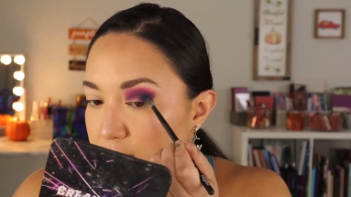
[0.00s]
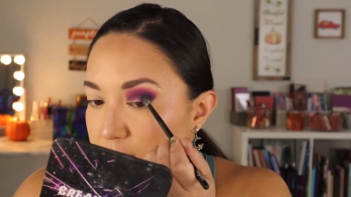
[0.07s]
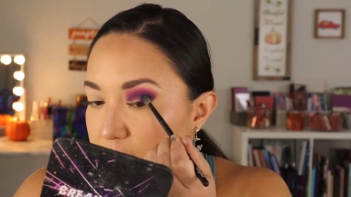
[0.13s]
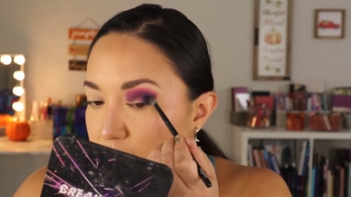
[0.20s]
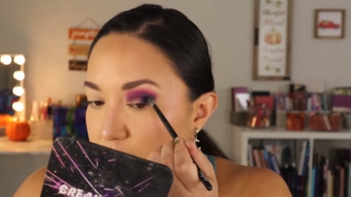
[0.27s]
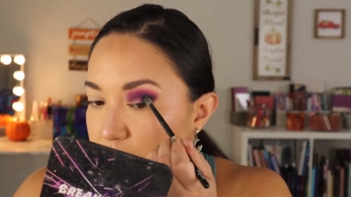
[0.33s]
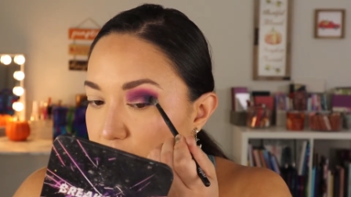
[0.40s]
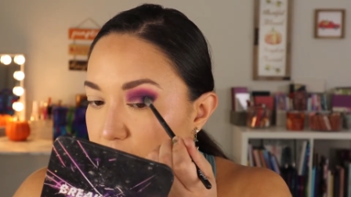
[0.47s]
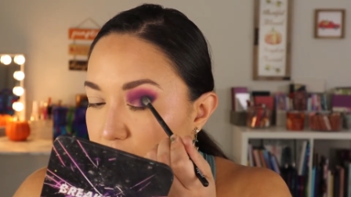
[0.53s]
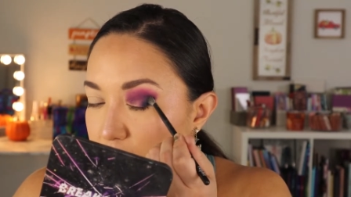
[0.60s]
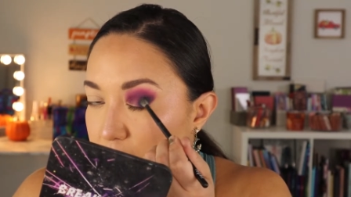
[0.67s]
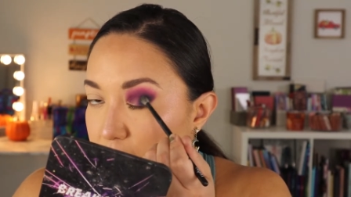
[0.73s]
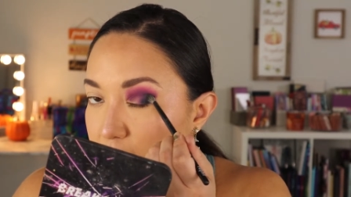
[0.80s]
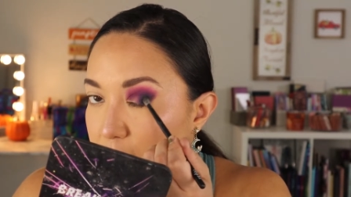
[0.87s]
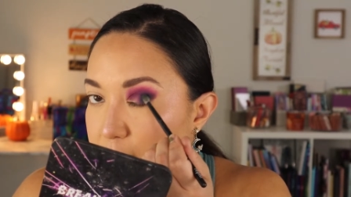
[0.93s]
So I'm just
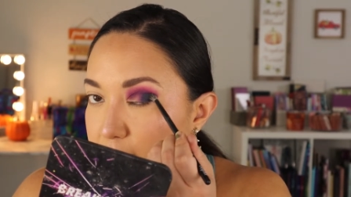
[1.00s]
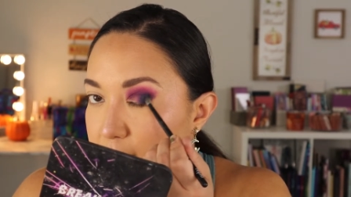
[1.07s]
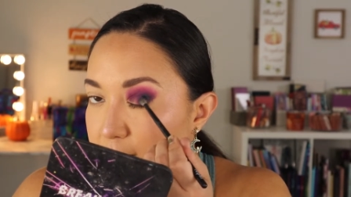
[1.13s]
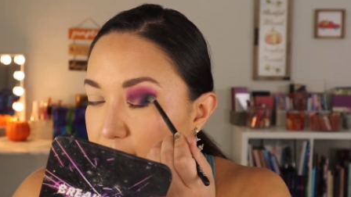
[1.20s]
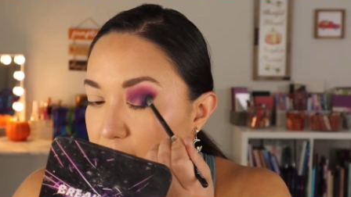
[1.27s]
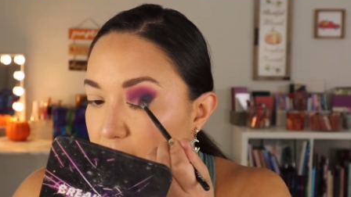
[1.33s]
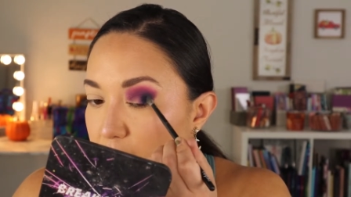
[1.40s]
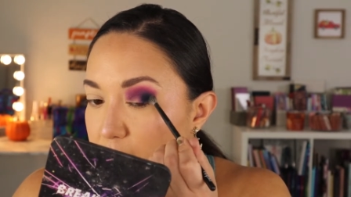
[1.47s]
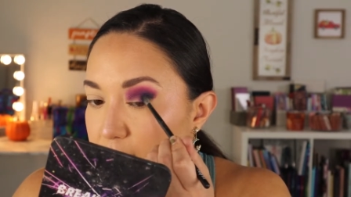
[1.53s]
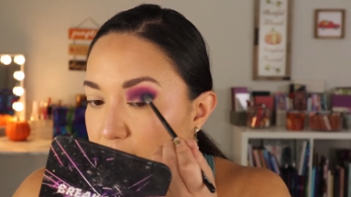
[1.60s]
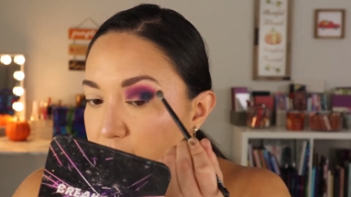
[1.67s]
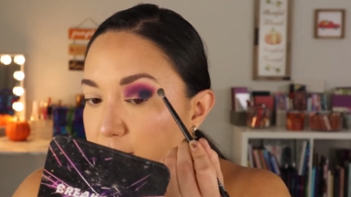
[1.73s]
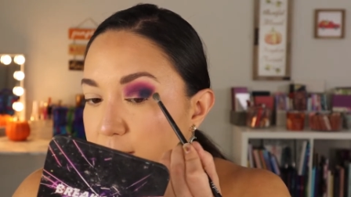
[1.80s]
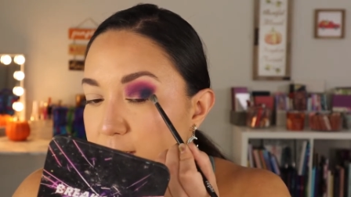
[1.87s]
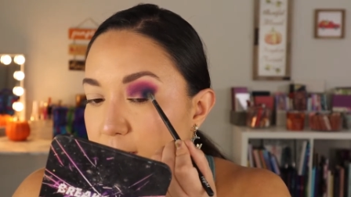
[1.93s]
gonna keep it here. I'm not
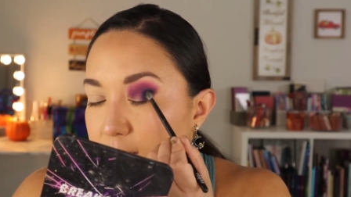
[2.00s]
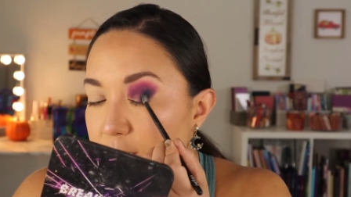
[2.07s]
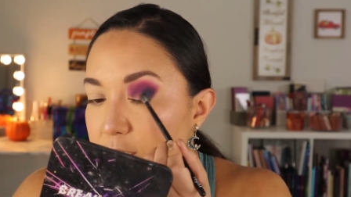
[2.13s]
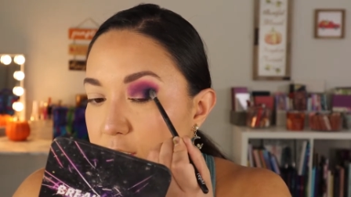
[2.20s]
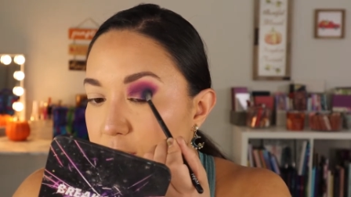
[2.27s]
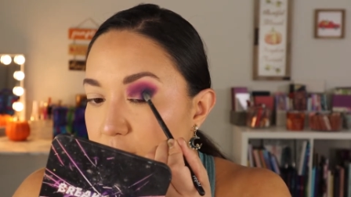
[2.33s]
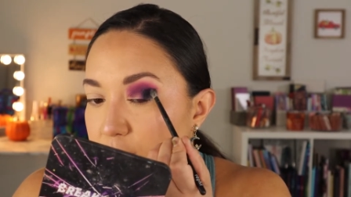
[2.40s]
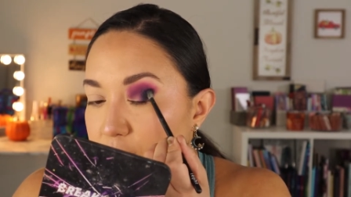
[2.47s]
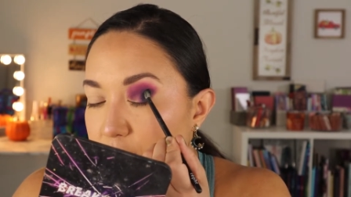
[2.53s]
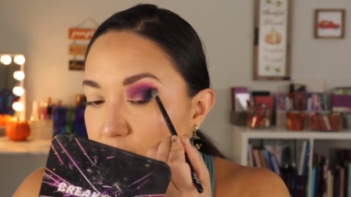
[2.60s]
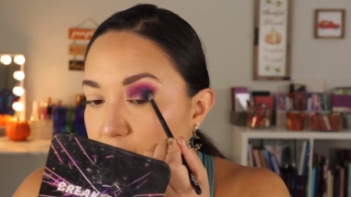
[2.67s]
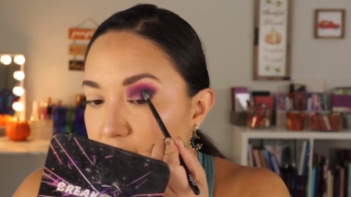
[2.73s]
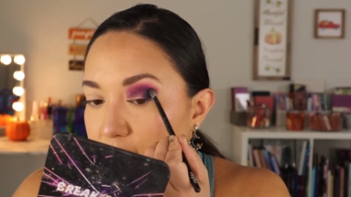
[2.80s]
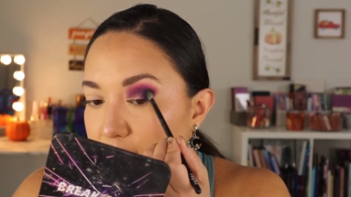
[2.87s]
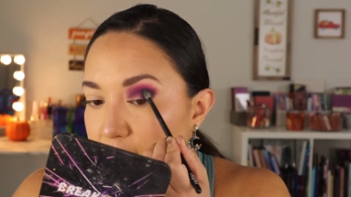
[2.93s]
gonna take it too
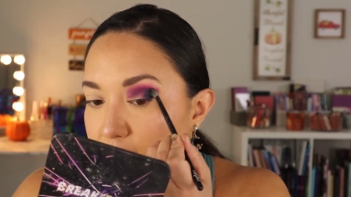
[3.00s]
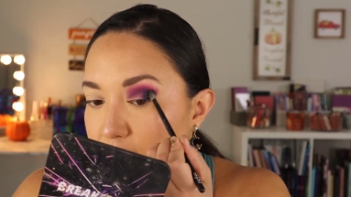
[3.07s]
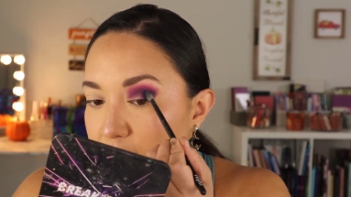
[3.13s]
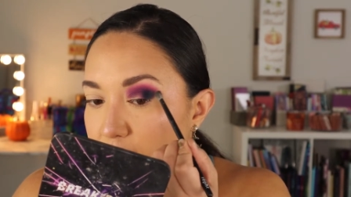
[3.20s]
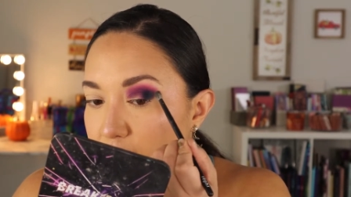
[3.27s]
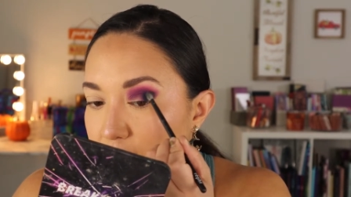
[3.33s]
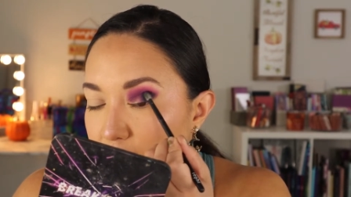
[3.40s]
far in.